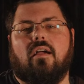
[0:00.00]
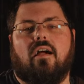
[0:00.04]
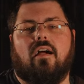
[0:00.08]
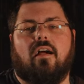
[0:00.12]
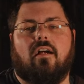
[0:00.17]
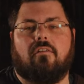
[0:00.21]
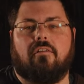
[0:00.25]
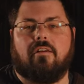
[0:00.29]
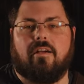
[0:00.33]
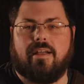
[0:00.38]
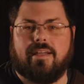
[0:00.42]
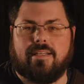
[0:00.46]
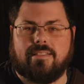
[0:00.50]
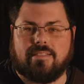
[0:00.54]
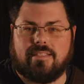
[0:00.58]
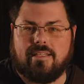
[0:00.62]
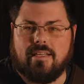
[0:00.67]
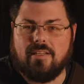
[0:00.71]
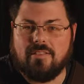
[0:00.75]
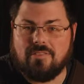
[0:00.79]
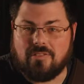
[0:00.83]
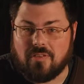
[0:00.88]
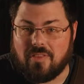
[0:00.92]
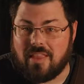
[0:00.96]
All right,
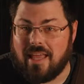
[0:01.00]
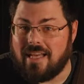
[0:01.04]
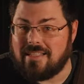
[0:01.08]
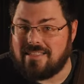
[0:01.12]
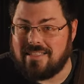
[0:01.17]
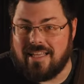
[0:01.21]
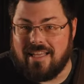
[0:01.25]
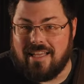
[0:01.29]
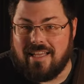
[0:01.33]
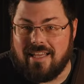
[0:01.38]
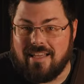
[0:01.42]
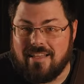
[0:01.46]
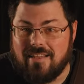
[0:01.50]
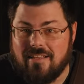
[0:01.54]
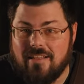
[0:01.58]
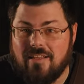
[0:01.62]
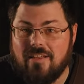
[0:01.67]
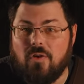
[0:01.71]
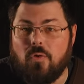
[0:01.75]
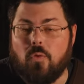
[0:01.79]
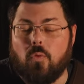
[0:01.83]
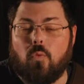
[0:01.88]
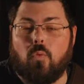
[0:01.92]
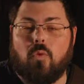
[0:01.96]
so that's it.
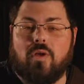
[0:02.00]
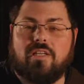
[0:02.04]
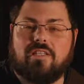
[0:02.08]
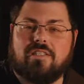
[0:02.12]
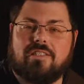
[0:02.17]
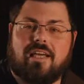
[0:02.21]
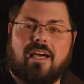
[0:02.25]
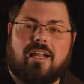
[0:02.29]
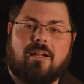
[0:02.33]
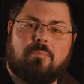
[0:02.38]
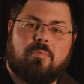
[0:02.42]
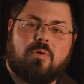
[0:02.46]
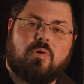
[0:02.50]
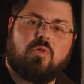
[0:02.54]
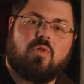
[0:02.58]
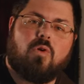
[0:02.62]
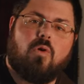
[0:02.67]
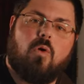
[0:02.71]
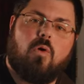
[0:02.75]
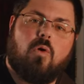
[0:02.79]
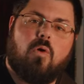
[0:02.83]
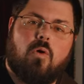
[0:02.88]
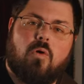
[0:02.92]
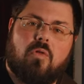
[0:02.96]
We just got to put the
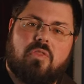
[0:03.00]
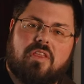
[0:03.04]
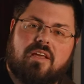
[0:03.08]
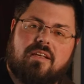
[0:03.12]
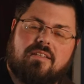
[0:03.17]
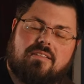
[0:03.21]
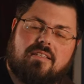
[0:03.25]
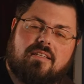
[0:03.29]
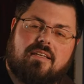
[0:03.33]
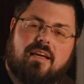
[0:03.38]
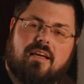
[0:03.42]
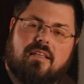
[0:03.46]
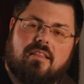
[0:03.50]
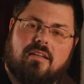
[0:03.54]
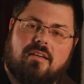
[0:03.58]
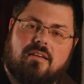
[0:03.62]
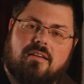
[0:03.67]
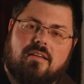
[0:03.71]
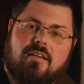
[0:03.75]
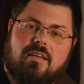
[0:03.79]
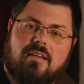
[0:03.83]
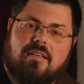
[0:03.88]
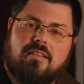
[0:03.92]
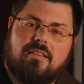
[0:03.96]
whole thing
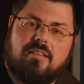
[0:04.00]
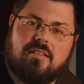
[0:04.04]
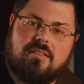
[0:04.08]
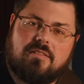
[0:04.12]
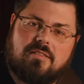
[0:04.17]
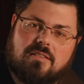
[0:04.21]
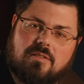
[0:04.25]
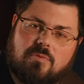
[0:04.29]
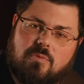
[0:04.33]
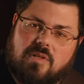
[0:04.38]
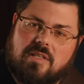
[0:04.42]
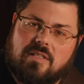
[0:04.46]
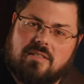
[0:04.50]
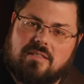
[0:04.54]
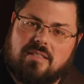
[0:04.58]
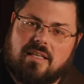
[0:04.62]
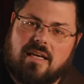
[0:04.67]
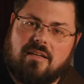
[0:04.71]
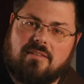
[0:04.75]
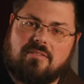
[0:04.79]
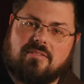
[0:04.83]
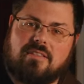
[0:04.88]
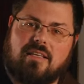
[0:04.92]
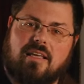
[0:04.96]
together. This is what it
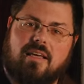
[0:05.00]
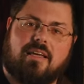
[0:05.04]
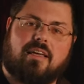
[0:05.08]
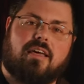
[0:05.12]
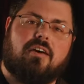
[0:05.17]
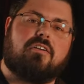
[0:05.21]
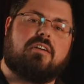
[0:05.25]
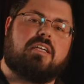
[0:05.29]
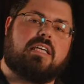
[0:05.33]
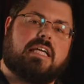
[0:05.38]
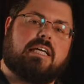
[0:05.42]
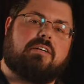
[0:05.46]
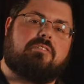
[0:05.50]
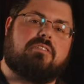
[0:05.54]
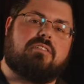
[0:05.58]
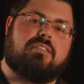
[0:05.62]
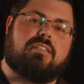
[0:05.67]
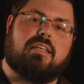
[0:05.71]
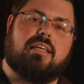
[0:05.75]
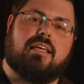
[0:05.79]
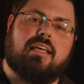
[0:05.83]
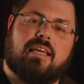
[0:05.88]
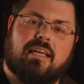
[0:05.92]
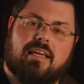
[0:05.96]
sounds like. I'll count
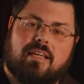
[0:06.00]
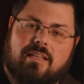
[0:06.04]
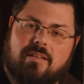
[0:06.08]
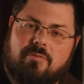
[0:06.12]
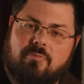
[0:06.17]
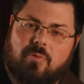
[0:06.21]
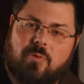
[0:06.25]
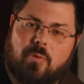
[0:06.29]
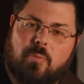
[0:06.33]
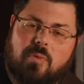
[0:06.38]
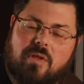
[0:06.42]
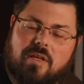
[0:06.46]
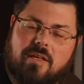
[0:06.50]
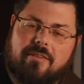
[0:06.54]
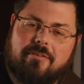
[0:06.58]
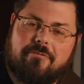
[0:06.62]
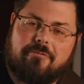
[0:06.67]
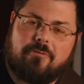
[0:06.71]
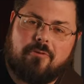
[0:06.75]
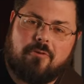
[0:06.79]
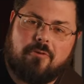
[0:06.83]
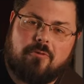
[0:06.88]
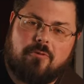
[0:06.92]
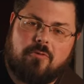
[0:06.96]
us in and we'll play the
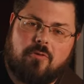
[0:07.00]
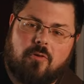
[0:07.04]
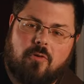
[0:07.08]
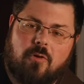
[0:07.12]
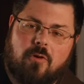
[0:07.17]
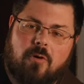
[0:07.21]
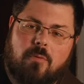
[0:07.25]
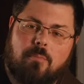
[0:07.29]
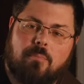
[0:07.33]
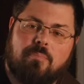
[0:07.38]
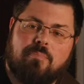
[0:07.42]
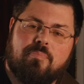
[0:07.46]
full form.